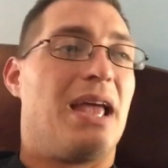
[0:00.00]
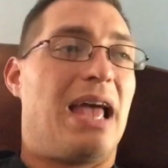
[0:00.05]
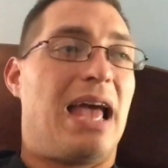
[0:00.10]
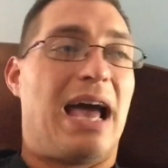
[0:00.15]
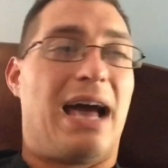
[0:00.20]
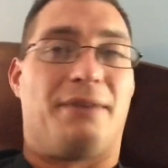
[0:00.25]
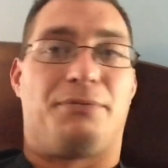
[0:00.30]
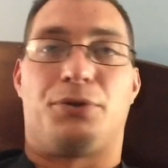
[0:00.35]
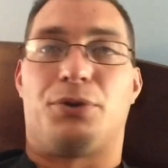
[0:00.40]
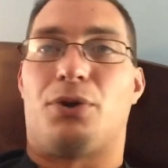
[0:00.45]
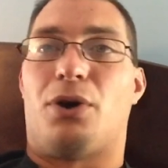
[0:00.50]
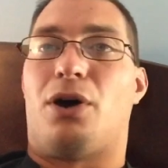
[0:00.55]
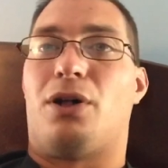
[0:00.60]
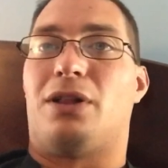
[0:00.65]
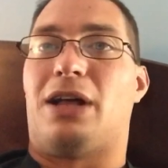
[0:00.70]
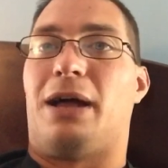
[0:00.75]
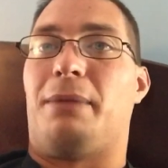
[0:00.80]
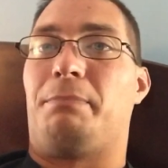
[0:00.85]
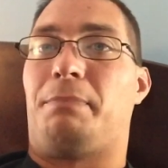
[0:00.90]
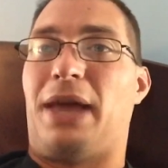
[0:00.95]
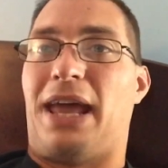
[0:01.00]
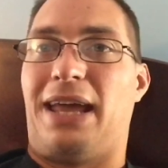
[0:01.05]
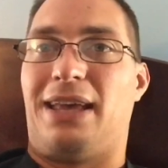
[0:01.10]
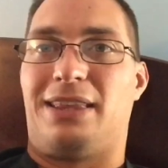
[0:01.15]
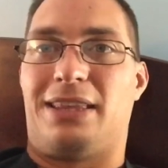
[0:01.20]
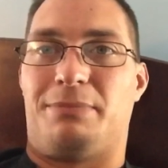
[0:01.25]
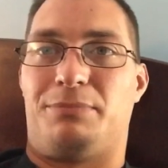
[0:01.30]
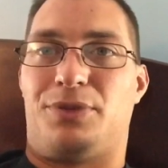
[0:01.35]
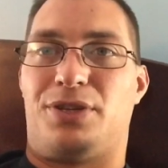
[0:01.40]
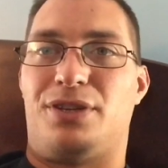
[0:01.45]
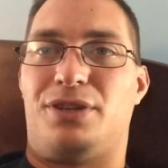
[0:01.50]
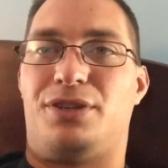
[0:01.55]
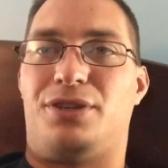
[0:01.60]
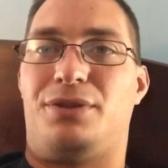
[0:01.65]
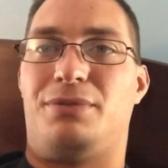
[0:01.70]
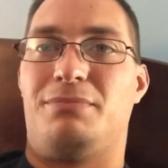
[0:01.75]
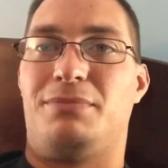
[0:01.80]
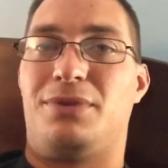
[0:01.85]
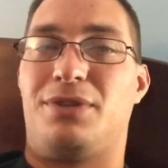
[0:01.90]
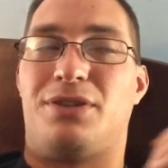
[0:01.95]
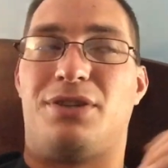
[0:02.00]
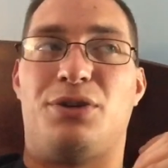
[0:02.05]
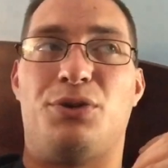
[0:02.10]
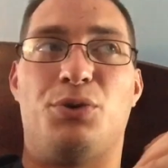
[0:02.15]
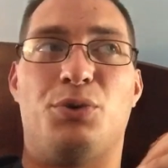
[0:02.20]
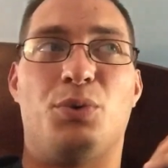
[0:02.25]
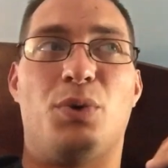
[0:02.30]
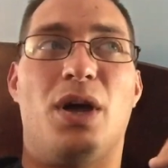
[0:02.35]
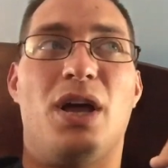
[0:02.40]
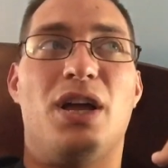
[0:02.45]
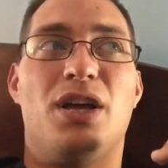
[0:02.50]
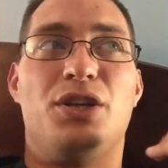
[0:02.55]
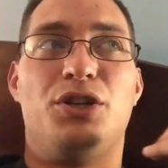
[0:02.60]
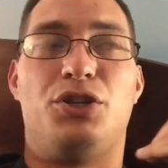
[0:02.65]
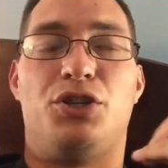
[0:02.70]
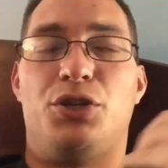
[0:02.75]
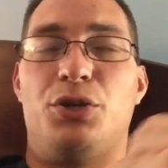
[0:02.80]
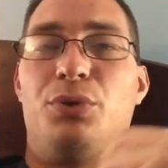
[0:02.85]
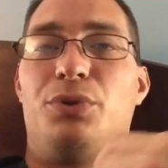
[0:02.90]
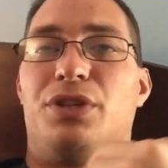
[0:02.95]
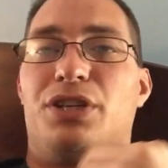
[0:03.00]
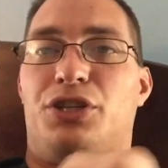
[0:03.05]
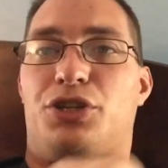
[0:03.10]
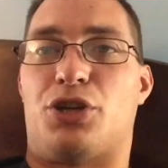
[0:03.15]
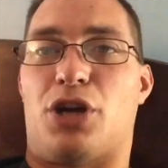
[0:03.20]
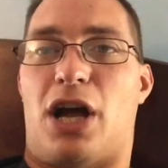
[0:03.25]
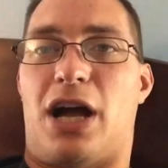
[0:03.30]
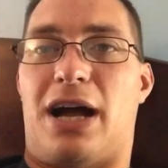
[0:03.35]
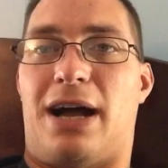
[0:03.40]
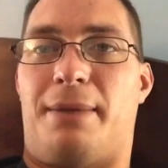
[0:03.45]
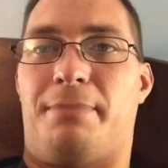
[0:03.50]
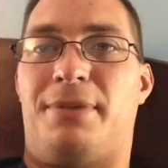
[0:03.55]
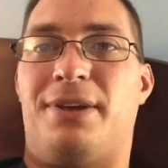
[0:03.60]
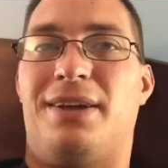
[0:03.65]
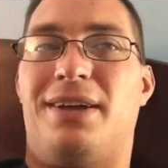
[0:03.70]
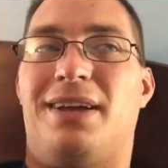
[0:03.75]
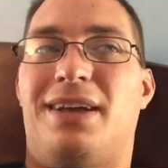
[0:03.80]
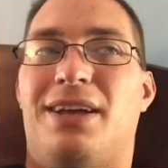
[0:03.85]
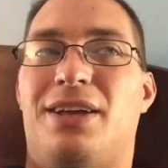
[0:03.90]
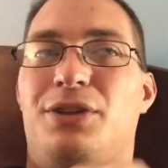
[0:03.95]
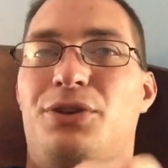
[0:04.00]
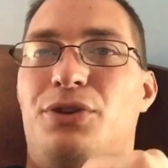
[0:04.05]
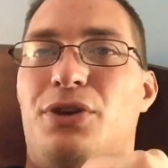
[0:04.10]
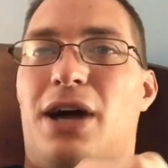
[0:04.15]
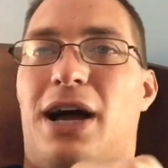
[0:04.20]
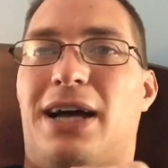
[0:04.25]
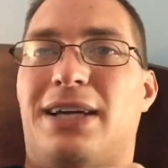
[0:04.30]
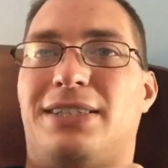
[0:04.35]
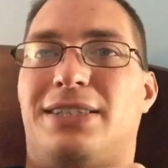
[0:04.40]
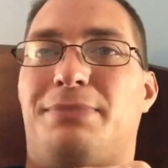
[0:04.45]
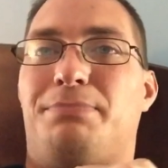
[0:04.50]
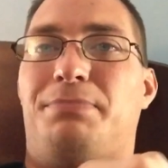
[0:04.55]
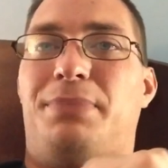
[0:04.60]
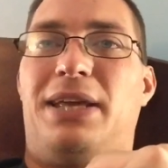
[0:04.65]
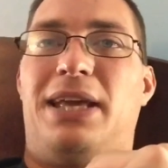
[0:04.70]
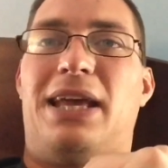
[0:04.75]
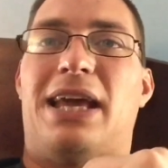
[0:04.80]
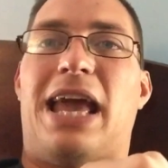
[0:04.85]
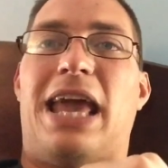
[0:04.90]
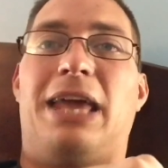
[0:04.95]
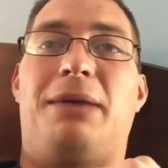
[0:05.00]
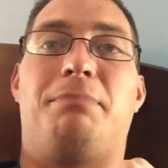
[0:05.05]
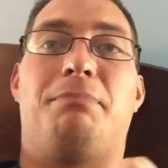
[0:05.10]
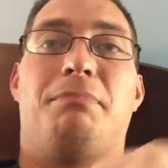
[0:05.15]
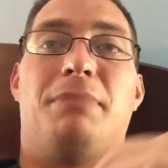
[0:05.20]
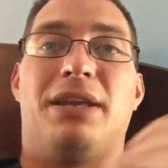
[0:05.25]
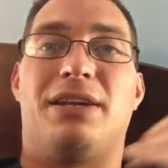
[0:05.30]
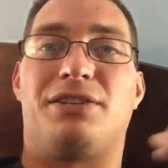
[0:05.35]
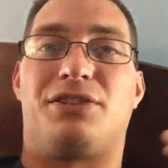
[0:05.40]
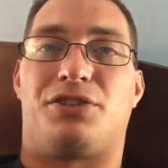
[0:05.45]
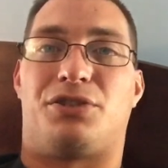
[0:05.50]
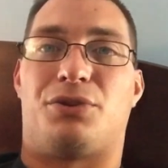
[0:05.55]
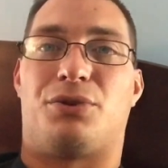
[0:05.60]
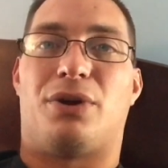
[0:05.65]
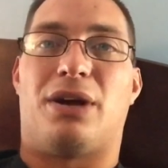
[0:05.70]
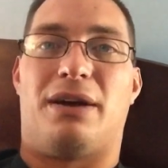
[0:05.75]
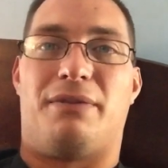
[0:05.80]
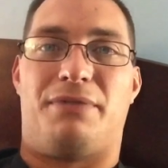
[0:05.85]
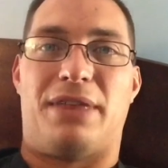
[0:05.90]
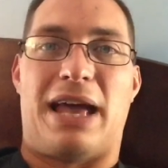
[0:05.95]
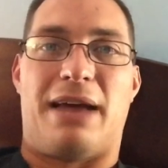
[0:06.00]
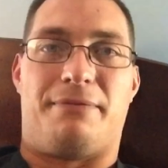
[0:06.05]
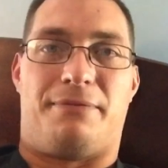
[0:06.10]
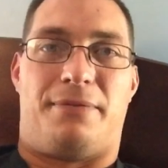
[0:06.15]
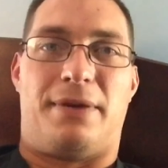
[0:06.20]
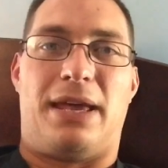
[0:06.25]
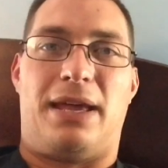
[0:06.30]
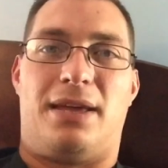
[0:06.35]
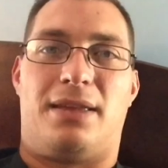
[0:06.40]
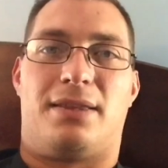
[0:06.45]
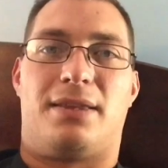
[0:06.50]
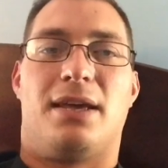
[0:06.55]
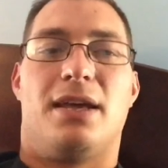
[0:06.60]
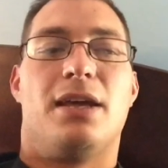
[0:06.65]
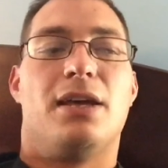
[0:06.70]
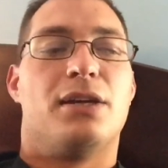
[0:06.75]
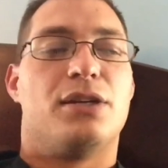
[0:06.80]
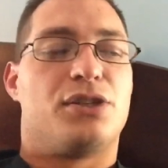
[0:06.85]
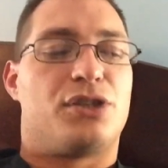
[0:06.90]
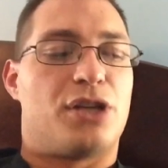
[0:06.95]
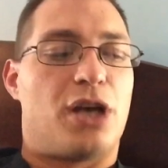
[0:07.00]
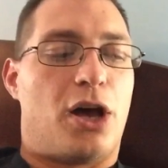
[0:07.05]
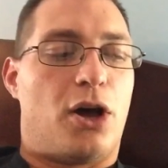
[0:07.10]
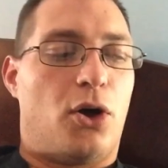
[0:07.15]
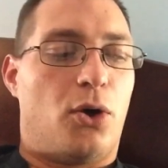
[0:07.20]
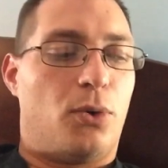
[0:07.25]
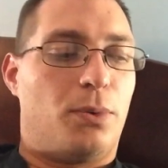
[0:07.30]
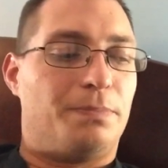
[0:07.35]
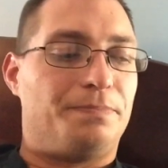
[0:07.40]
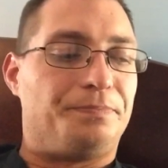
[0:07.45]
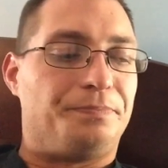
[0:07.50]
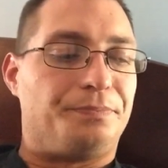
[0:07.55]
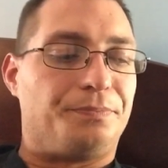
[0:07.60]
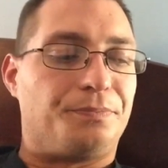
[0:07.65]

After all, I'm paying them to do the job, not be a minister of that faith. So,